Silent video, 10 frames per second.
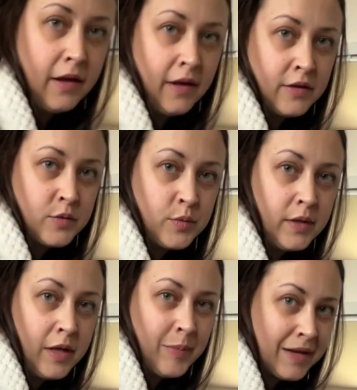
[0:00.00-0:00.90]
It's
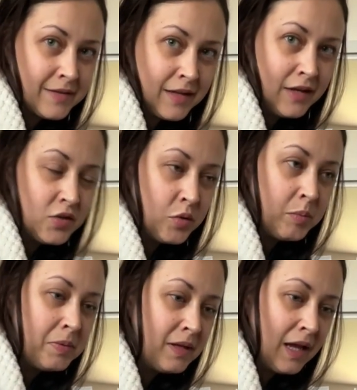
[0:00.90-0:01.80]
really messy to
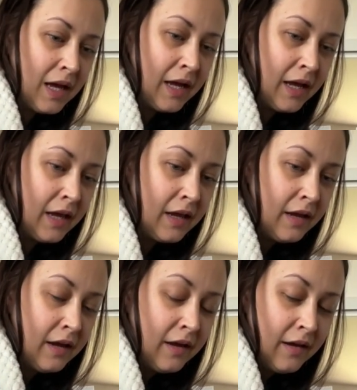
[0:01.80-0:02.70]
apply,
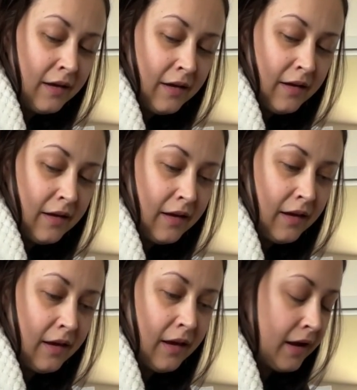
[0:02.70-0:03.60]

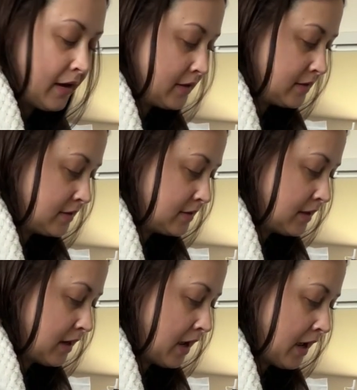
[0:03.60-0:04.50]
and
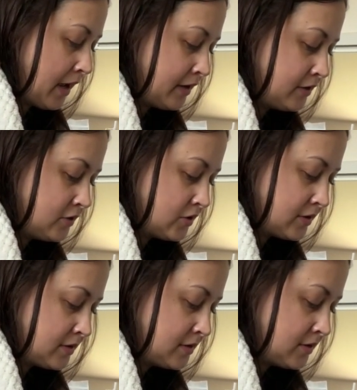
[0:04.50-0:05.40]
I
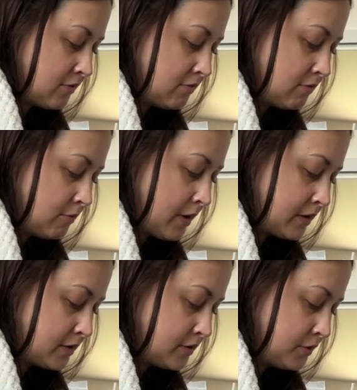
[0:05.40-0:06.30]
just don't
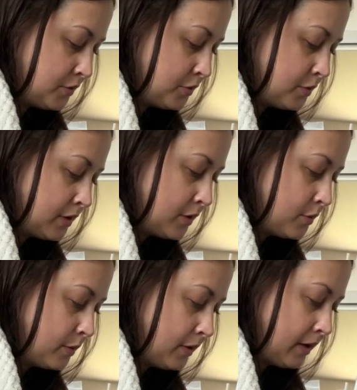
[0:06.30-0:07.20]
want to
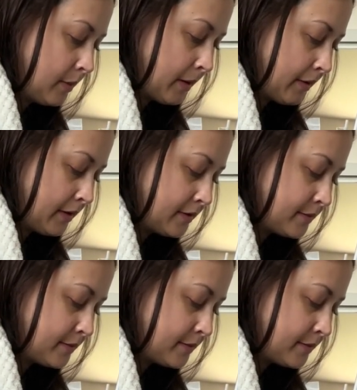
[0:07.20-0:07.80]
worry about it.